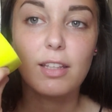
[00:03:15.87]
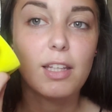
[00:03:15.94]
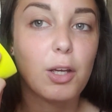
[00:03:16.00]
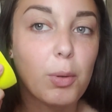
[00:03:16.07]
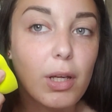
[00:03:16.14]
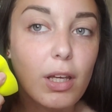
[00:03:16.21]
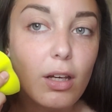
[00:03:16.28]

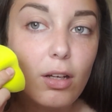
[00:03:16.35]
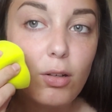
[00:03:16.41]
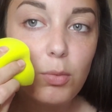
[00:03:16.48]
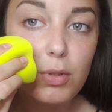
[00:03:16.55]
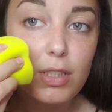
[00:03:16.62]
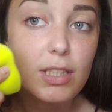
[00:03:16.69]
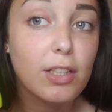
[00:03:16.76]
There we
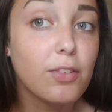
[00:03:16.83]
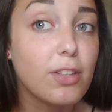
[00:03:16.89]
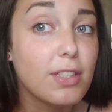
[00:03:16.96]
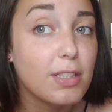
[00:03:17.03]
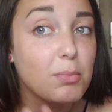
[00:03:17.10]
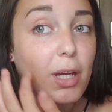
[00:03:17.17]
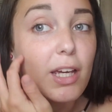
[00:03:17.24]
go. We'll see if
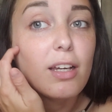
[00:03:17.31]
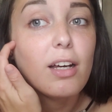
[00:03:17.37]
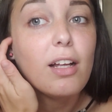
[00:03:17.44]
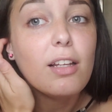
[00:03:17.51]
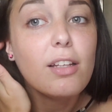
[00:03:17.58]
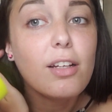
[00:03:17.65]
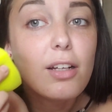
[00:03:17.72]
this is my
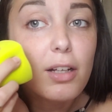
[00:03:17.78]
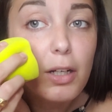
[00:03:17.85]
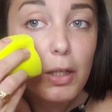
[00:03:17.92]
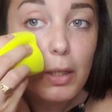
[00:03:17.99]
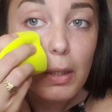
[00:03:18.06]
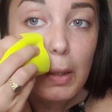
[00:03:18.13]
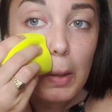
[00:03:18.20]

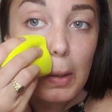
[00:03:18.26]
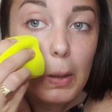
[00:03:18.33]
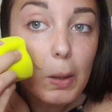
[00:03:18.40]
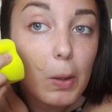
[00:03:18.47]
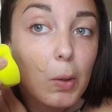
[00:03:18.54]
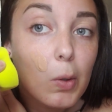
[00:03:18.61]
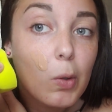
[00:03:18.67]
color.
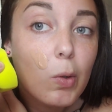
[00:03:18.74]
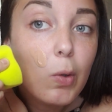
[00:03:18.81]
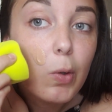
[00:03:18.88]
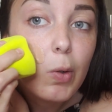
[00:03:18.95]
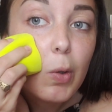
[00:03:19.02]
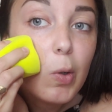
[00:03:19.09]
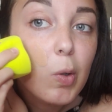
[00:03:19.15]

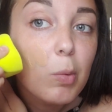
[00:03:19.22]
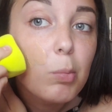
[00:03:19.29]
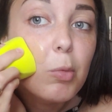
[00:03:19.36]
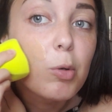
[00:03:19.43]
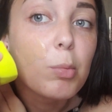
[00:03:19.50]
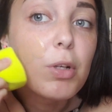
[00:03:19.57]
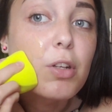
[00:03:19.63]

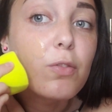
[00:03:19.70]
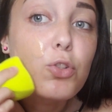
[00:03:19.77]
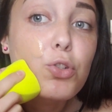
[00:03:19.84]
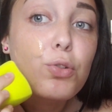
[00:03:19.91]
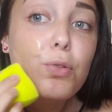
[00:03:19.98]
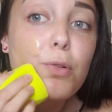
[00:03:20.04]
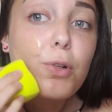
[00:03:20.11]
Moment of
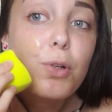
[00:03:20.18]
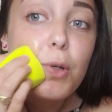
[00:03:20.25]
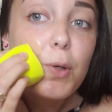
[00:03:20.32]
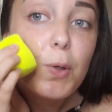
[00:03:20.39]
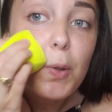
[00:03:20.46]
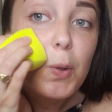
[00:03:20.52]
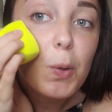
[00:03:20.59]

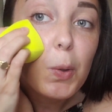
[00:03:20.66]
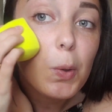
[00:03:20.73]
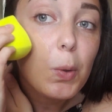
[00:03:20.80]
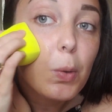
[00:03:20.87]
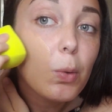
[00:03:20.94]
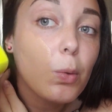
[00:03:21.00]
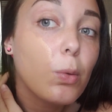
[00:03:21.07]

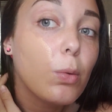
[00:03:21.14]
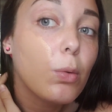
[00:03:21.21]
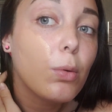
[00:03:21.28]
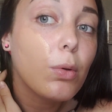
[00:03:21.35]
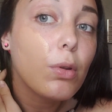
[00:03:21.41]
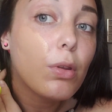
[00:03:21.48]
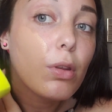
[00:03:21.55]

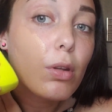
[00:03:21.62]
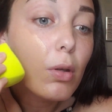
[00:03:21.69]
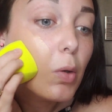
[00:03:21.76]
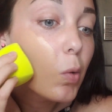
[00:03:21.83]
truth.